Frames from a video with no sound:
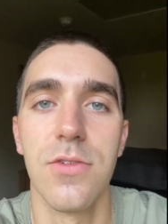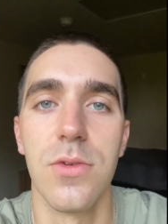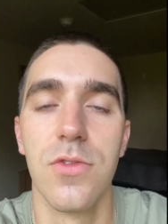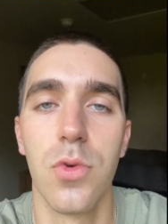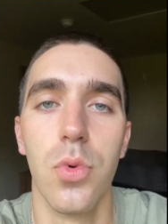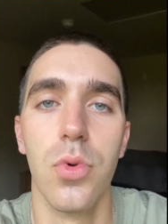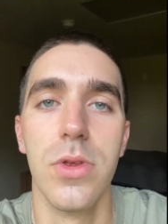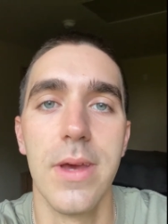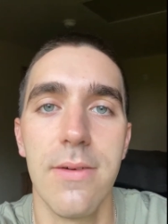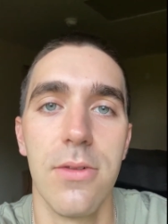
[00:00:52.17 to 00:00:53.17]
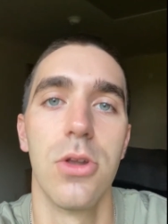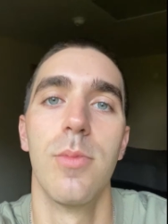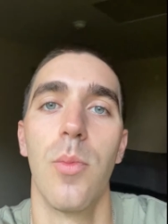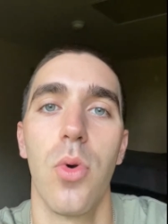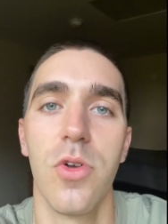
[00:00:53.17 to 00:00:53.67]
So it's cool. You have a little
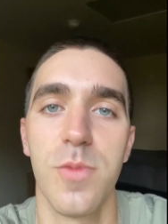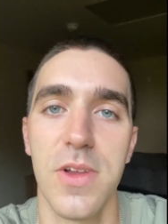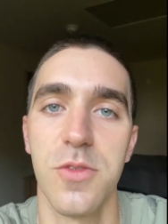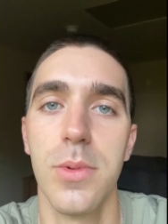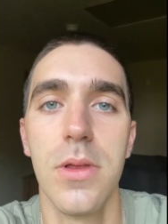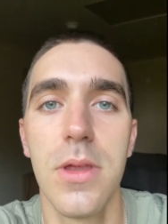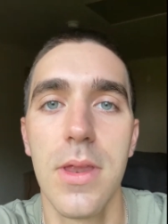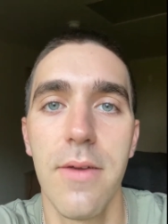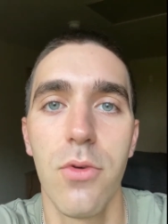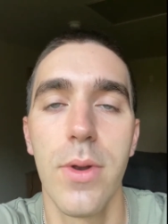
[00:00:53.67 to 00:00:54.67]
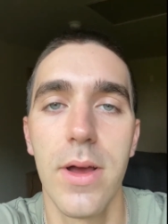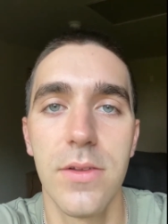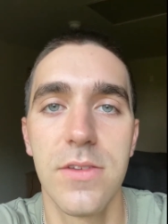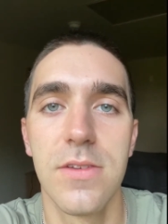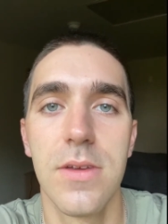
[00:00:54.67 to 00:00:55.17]
bit more responsibility than everyone
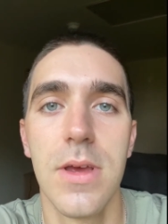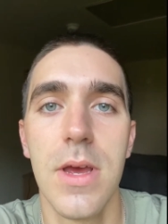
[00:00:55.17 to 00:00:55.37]
else